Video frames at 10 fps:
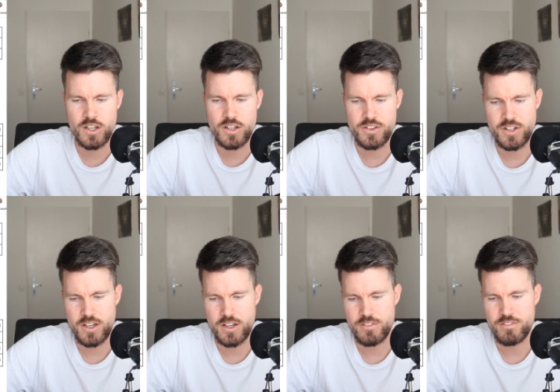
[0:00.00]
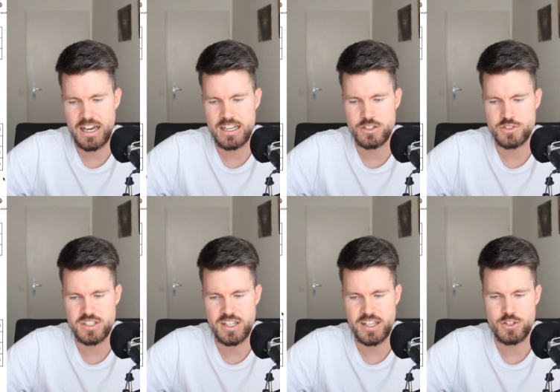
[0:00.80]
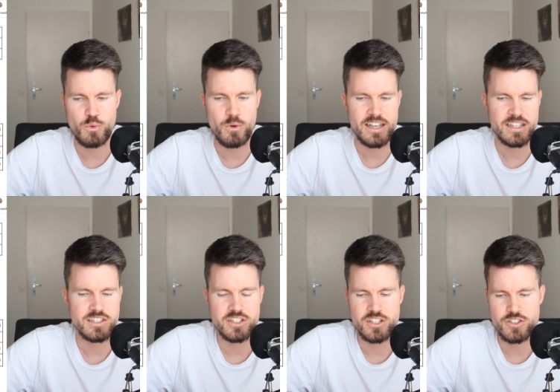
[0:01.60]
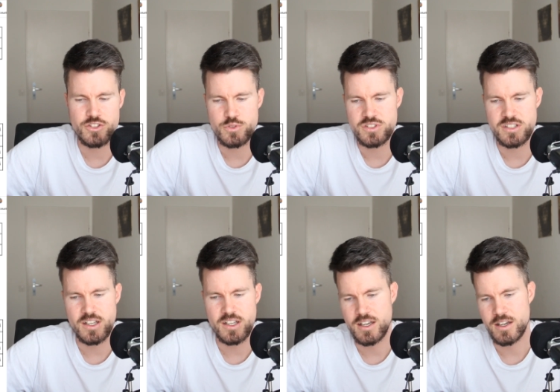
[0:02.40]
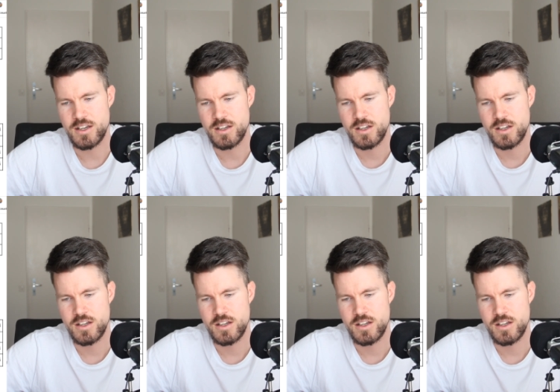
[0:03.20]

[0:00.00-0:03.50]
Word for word: the values in Gwei, and you can use uh,